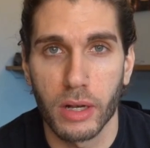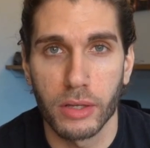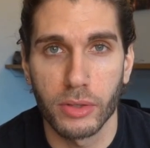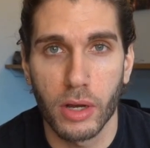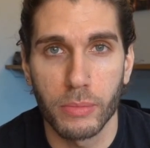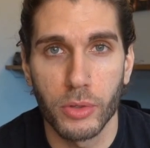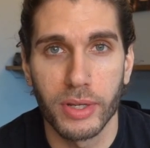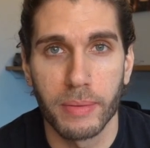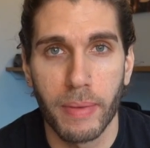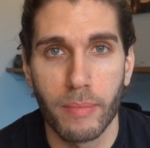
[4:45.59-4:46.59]
last time you
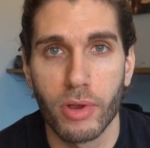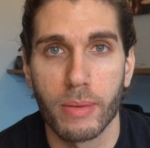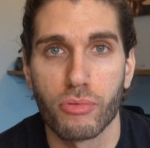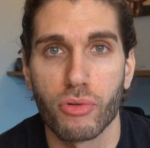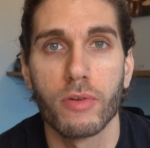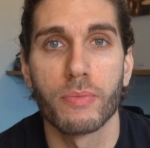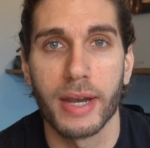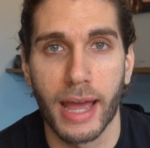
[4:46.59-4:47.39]
did a memory improvement